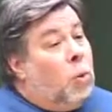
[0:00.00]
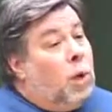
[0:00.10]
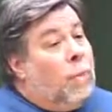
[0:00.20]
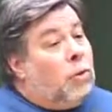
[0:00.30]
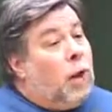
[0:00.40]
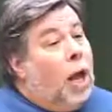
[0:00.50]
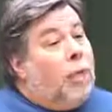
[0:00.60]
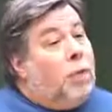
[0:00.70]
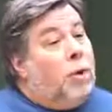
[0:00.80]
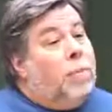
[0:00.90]
what about
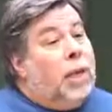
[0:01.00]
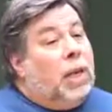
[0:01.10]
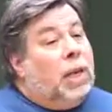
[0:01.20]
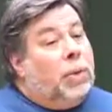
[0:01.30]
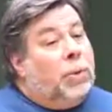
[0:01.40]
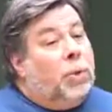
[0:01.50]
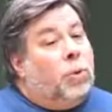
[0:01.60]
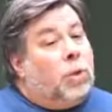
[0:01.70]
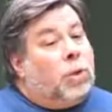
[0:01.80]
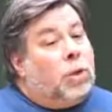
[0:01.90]
other mini
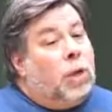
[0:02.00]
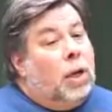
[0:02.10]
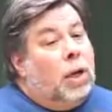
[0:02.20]
computers?